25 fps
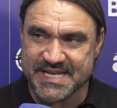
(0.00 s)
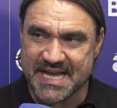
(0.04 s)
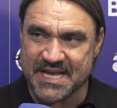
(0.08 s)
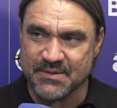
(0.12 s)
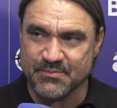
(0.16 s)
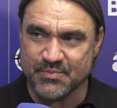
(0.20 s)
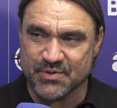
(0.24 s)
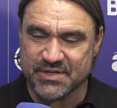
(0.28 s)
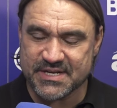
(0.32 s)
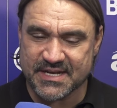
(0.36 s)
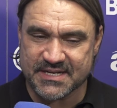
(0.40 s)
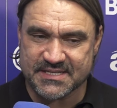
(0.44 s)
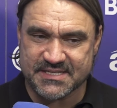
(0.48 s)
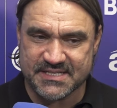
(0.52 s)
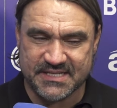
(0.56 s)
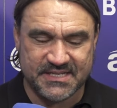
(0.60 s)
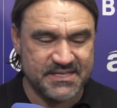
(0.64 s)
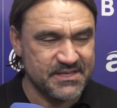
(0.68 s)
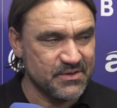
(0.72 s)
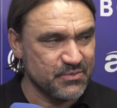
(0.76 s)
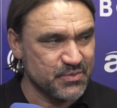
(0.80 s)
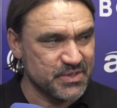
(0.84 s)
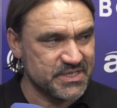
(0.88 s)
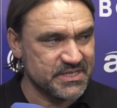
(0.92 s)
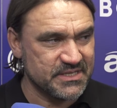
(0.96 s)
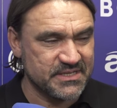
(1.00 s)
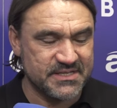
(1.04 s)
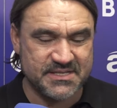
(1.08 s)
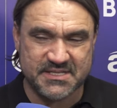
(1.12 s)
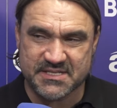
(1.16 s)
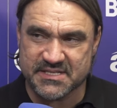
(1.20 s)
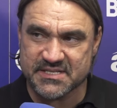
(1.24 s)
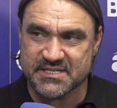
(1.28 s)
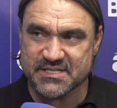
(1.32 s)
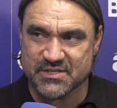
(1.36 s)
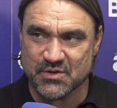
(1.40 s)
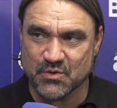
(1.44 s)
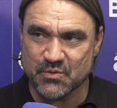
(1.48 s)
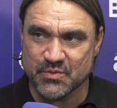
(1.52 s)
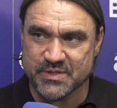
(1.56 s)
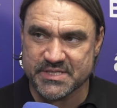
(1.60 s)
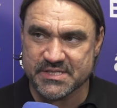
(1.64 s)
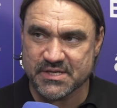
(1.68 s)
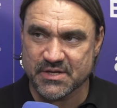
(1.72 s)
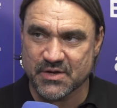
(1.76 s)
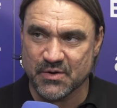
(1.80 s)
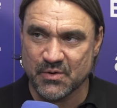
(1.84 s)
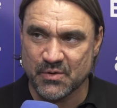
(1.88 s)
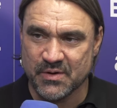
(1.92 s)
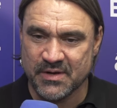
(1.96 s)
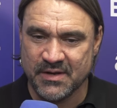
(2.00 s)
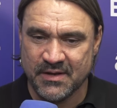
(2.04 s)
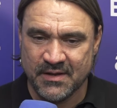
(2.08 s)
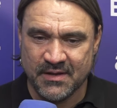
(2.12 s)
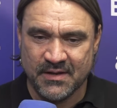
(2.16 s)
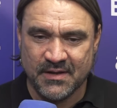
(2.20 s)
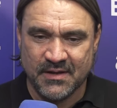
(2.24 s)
end products, either with an assist or with a goal.